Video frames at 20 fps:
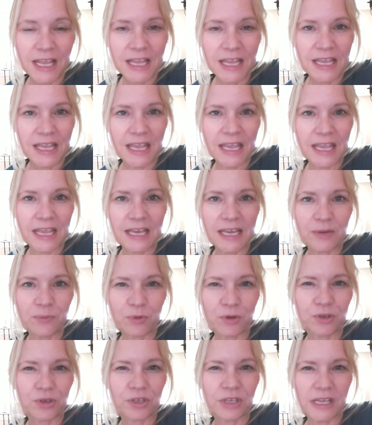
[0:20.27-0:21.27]
and we're
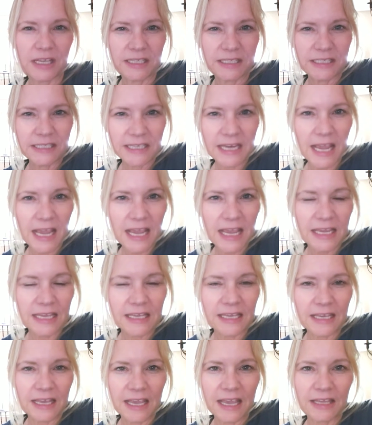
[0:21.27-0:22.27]
cooking steak
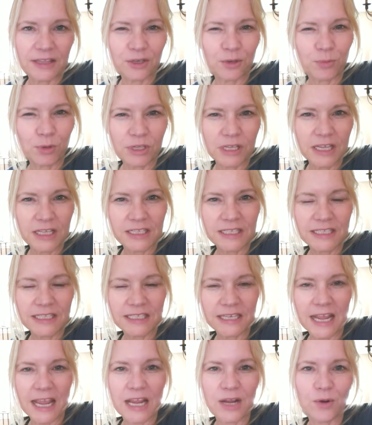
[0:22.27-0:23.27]
and they're bringing the
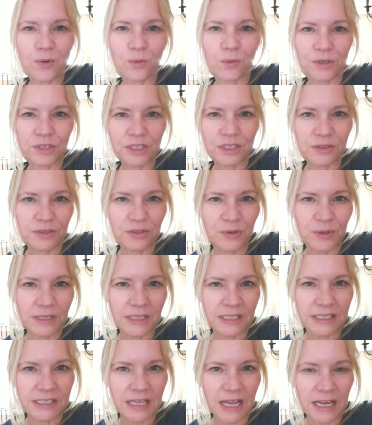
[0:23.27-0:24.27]
steak. We're just doing the
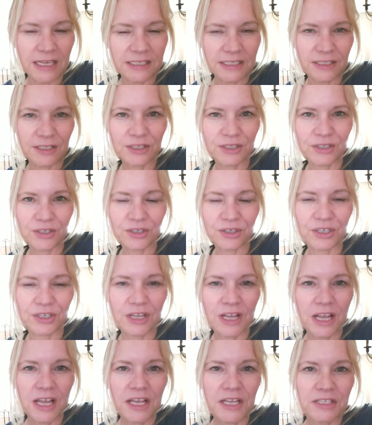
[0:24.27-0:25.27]
sides and dessert.
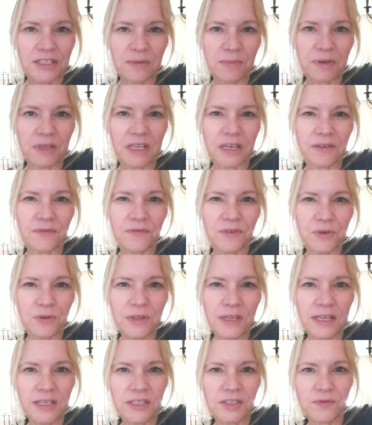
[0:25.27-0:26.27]
So I'm going to get a few
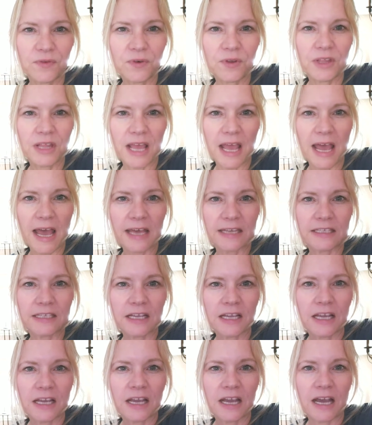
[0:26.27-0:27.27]
things for that.
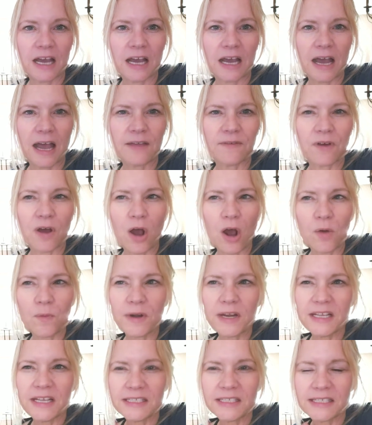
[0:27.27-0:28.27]
Uh, I've
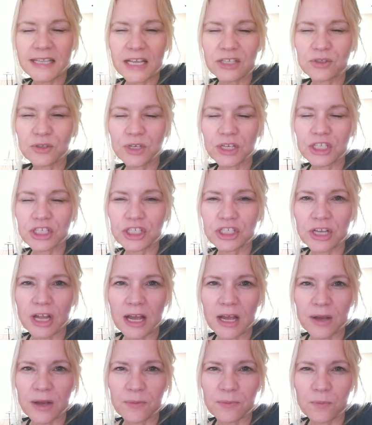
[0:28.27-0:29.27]
already scheduled a
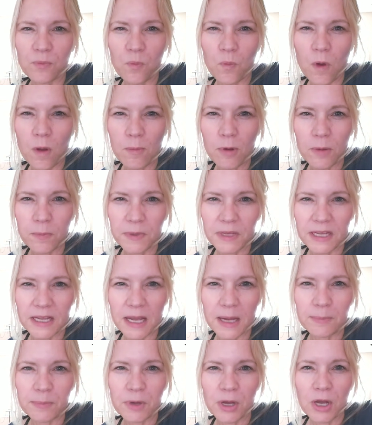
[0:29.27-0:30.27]
uh, Walmart
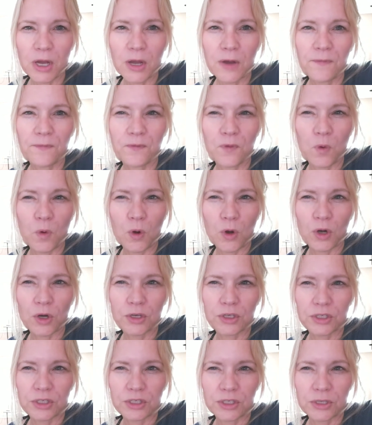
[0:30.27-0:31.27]
pickup for
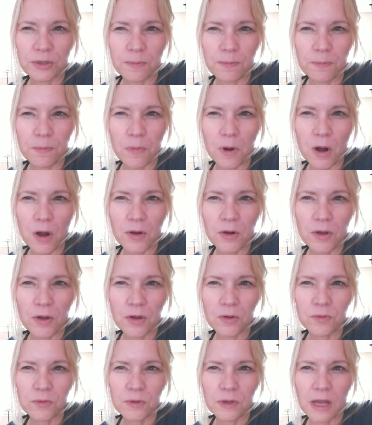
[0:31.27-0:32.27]

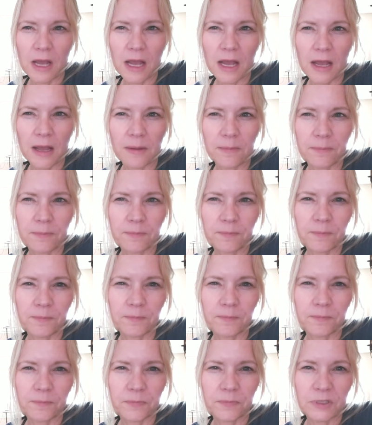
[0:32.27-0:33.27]
tomorrow. Um,
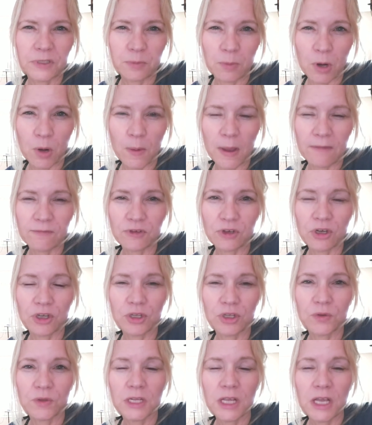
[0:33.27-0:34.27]
tomorrow
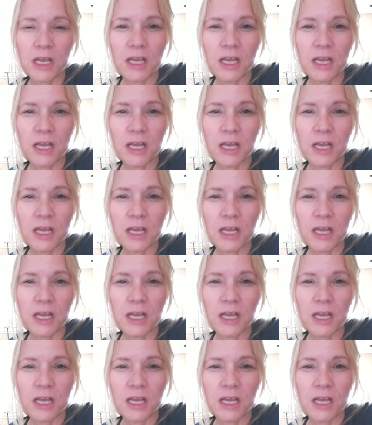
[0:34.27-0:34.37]
afternoon.